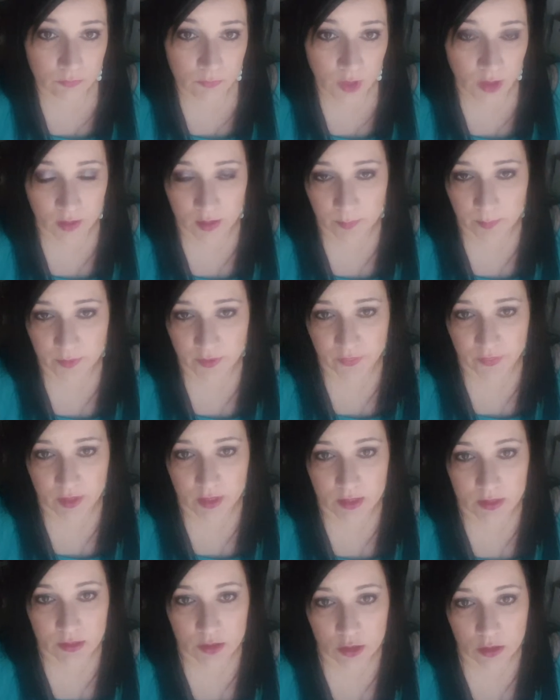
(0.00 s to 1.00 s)
a couple of
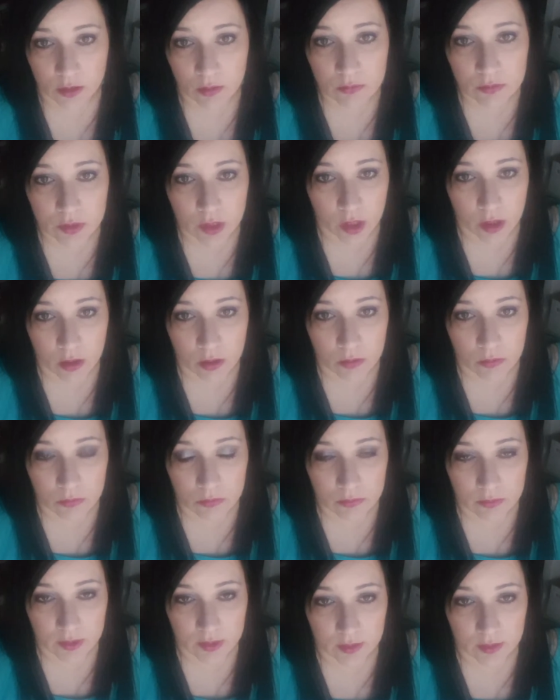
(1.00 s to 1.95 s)
things. You don't know